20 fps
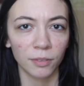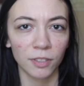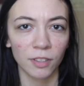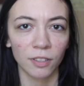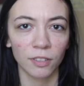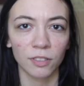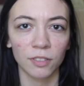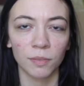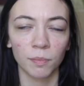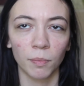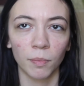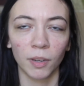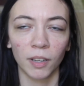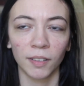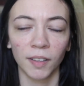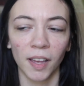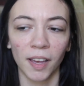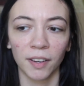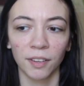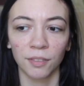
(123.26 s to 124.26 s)
There's a
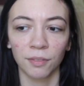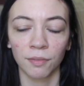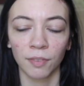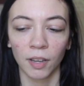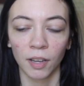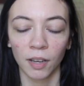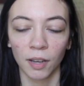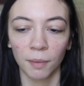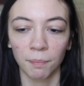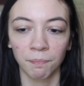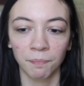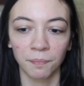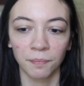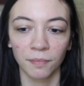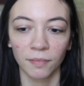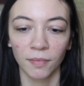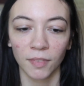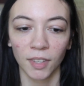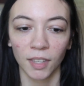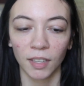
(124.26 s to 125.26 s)
lot of
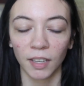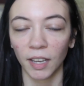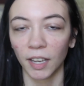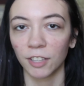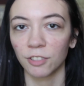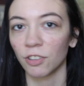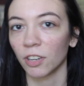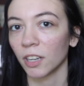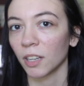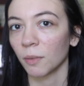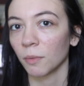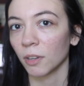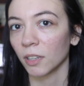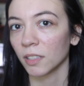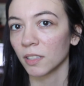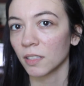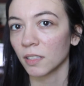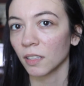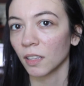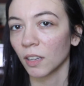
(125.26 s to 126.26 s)
hydrating
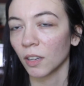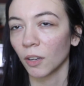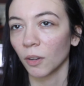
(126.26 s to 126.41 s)
ones